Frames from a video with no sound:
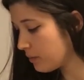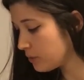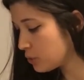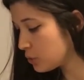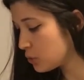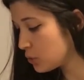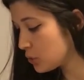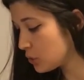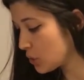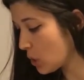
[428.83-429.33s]

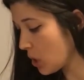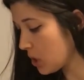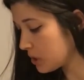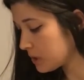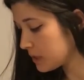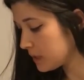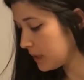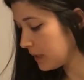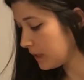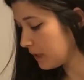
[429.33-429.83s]

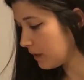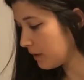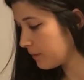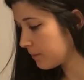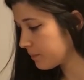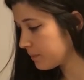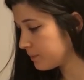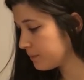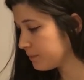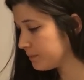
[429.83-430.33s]
salt in
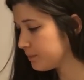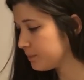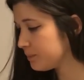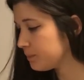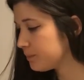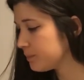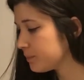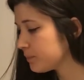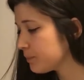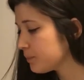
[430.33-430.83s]

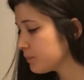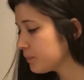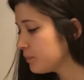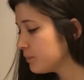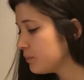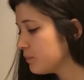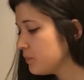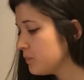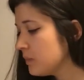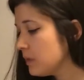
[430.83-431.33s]
it.
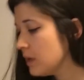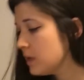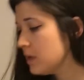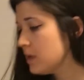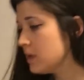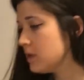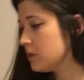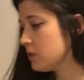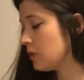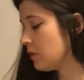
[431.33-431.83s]

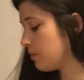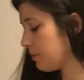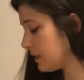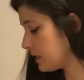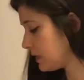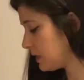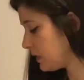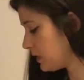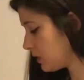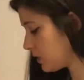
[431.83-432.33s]
So I have my
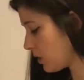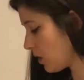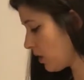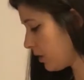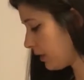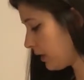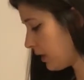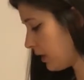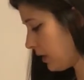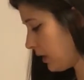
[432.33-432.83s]
sea
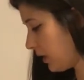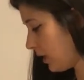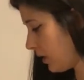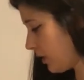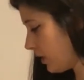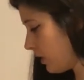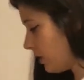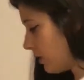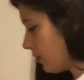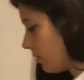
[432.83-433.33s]
salt
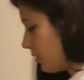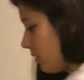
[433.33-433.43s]
here.